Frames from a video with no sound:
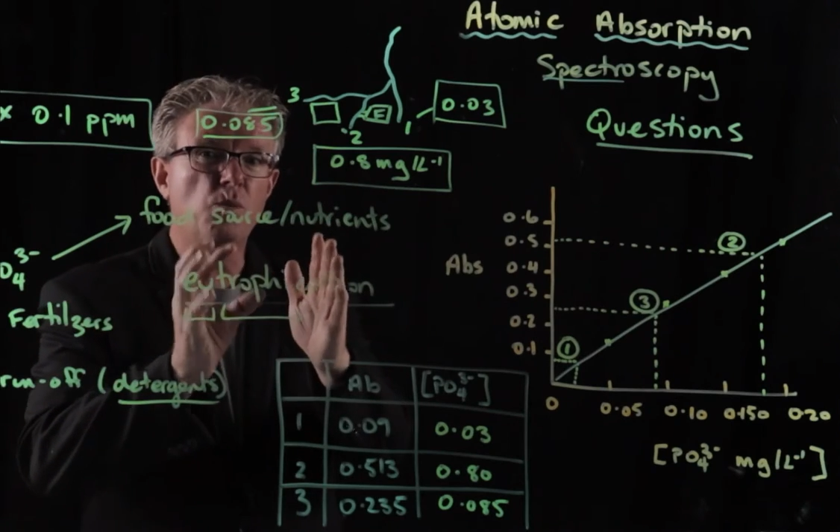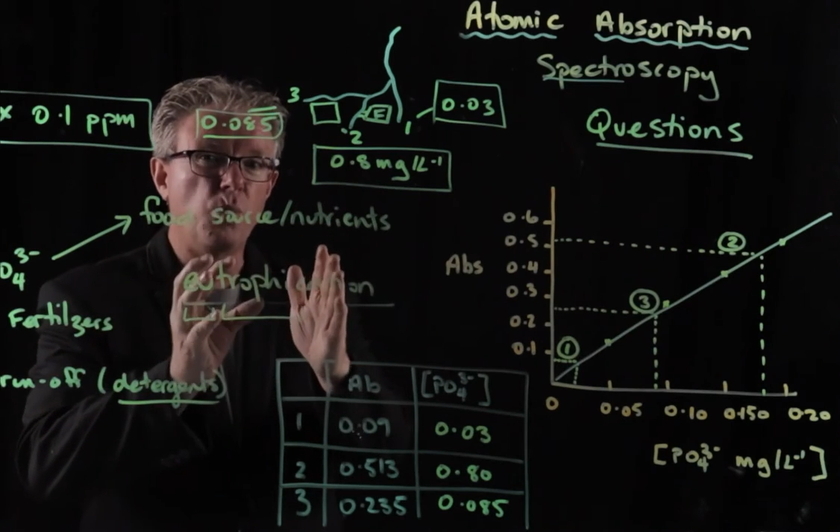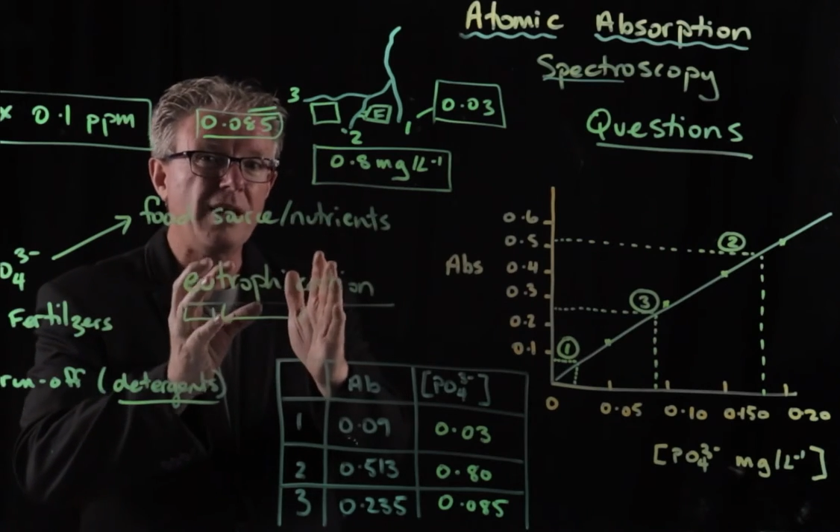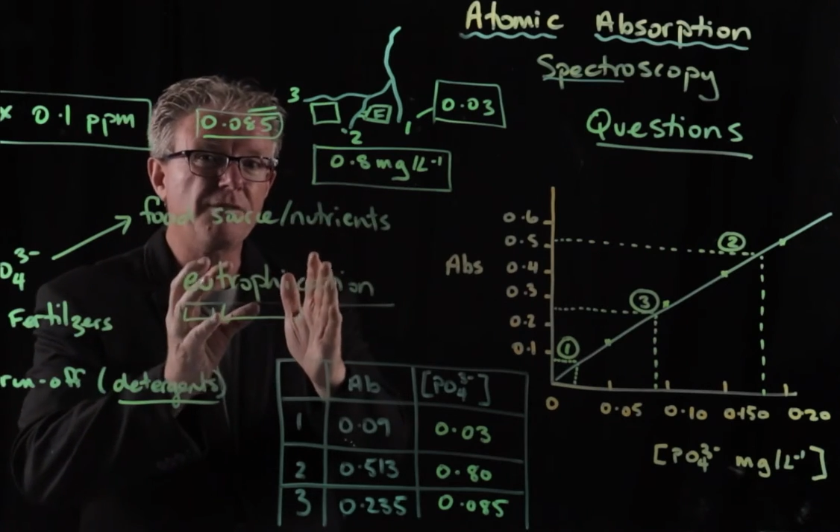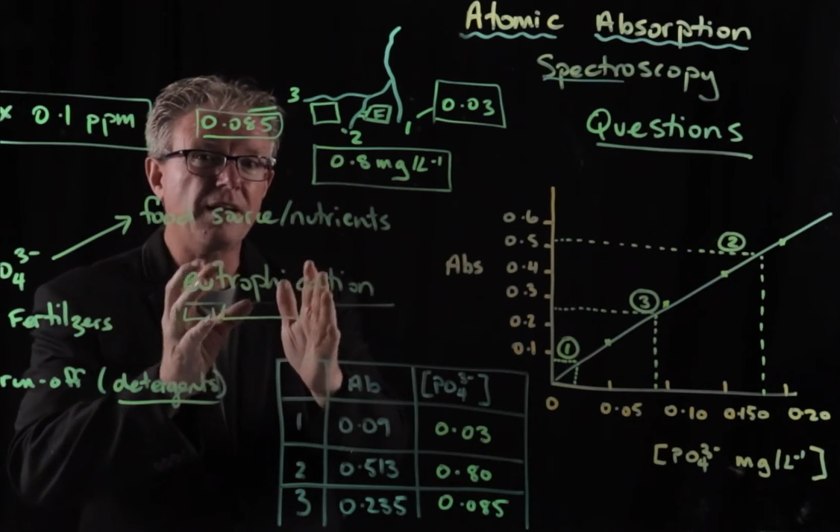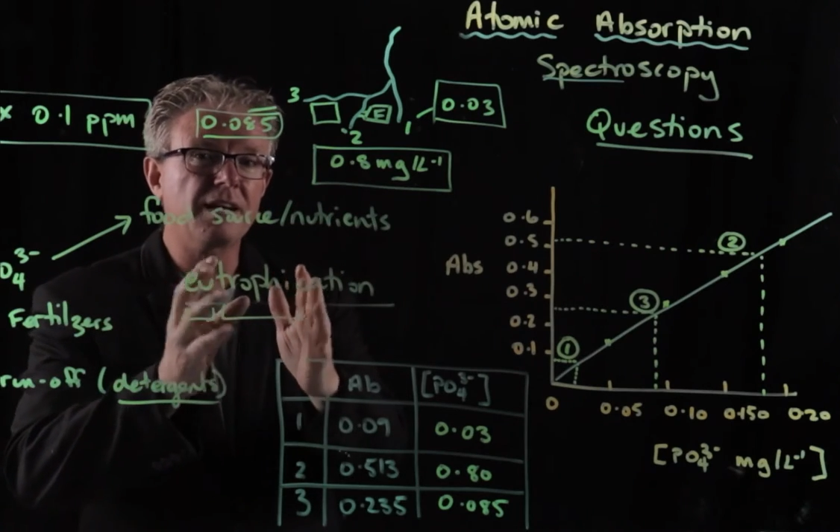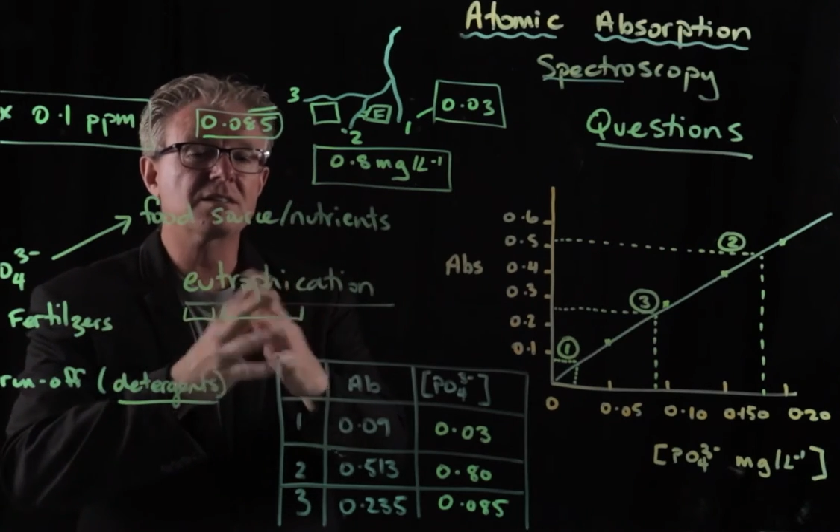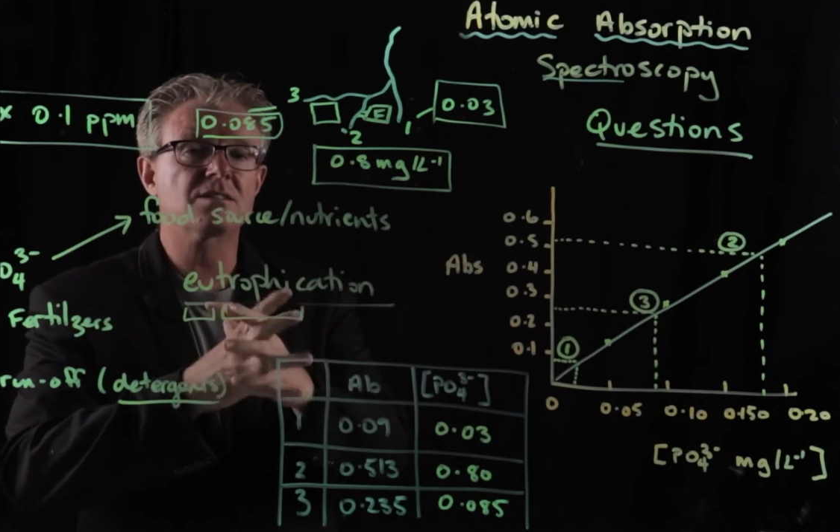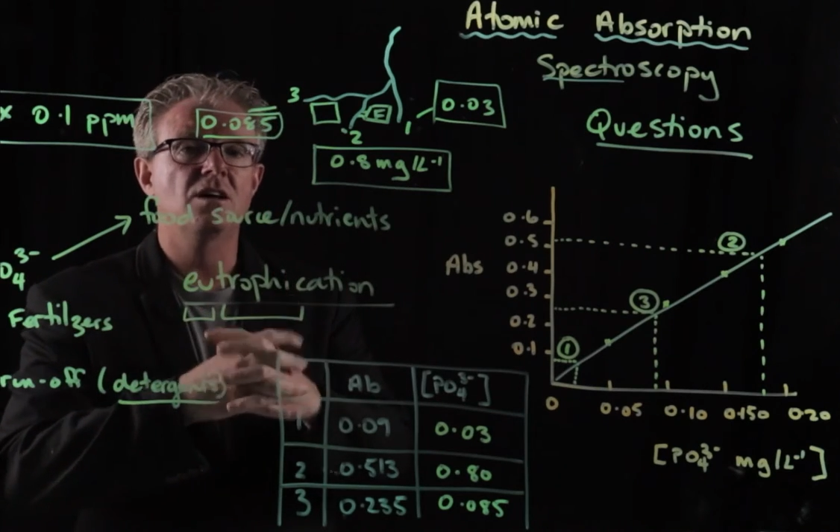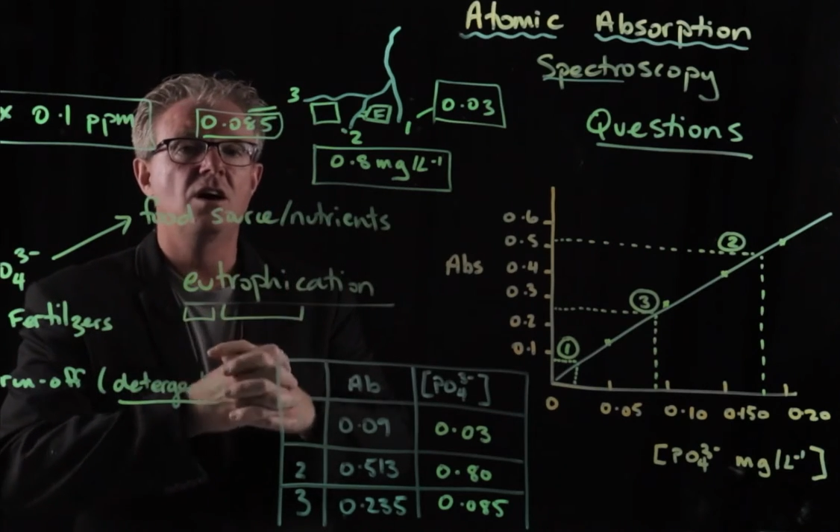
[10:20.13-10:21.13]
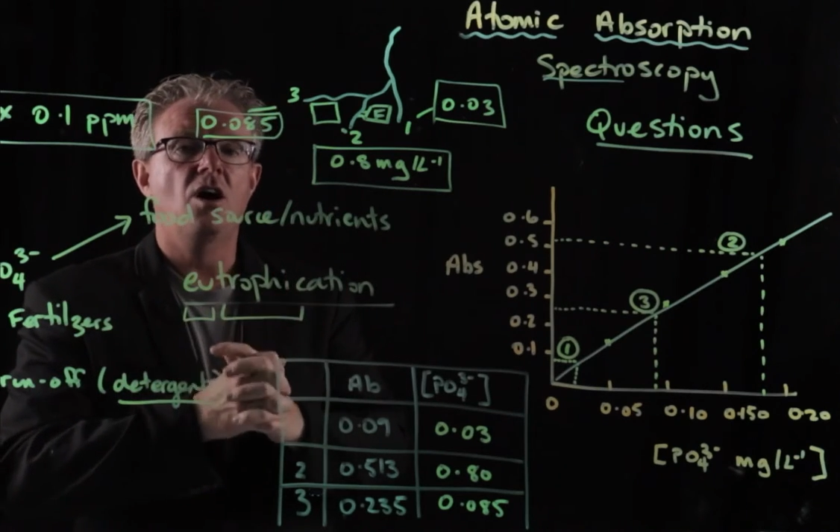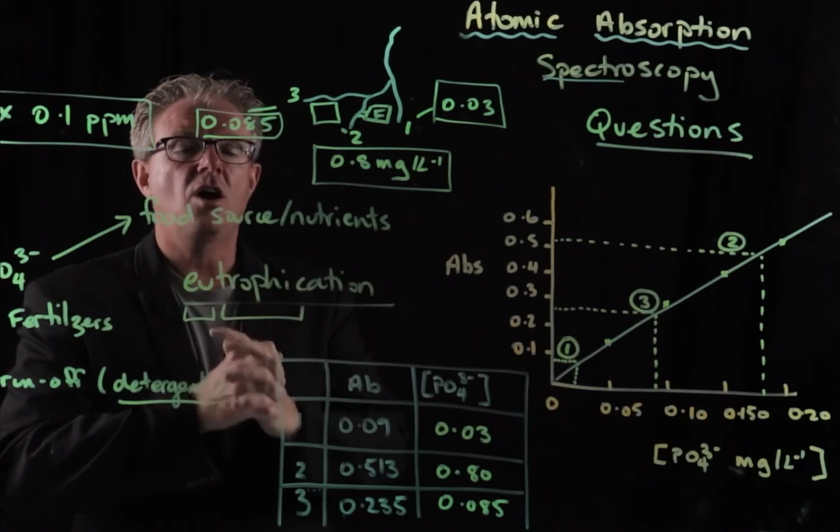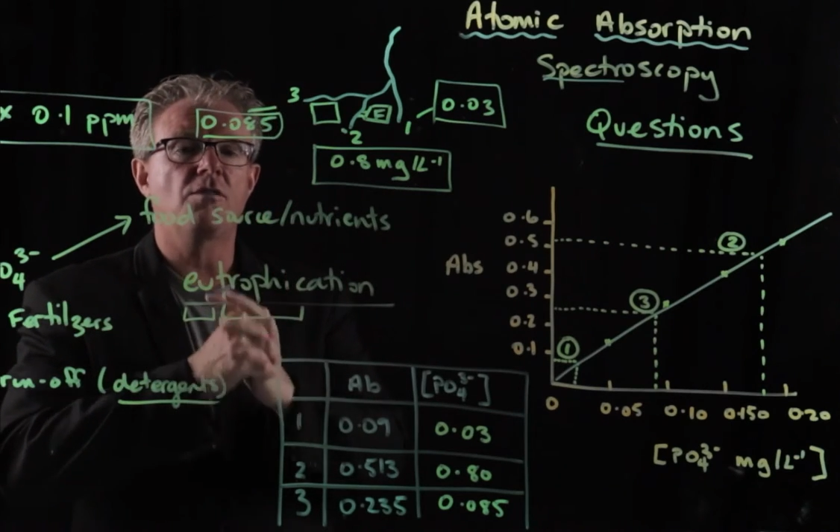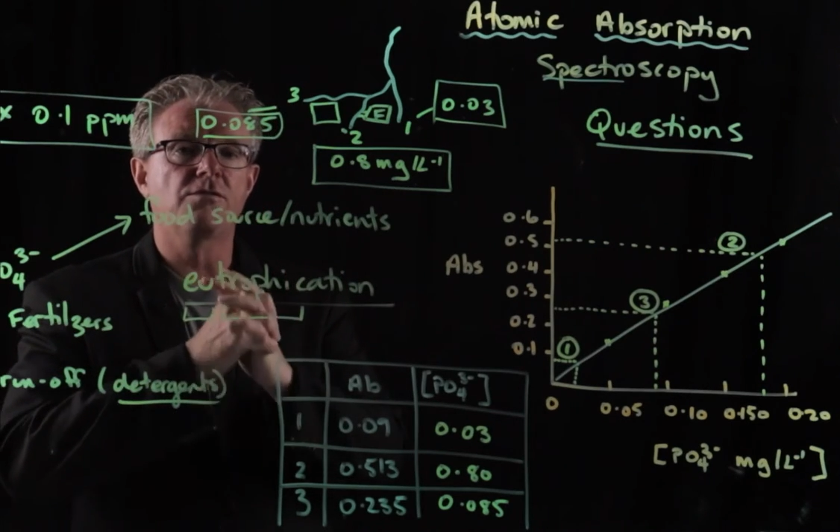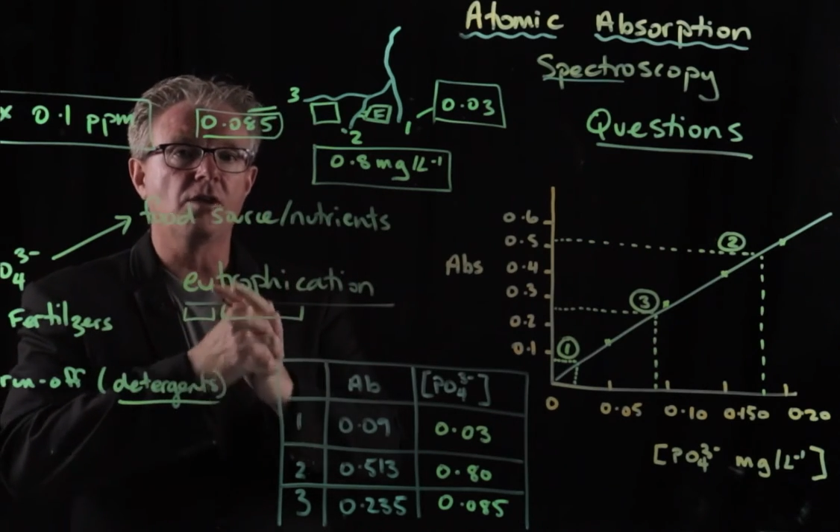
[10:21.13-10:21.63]
wavelengths
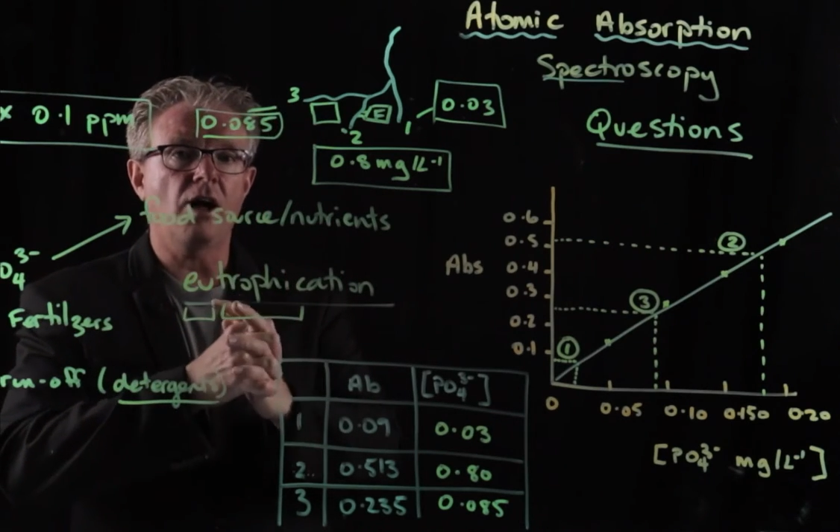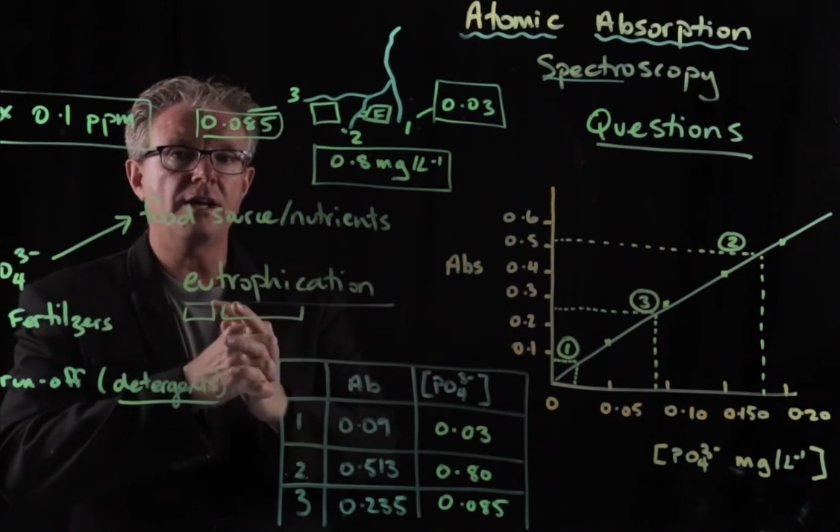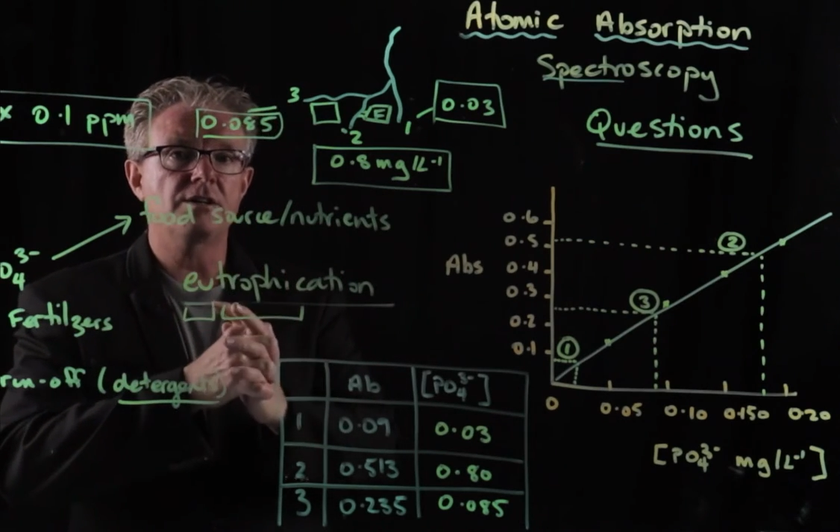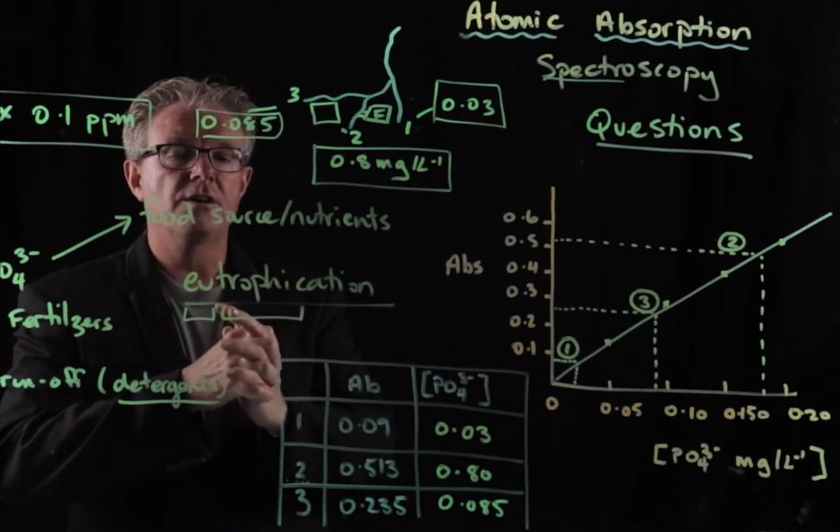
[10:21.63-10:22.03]
of light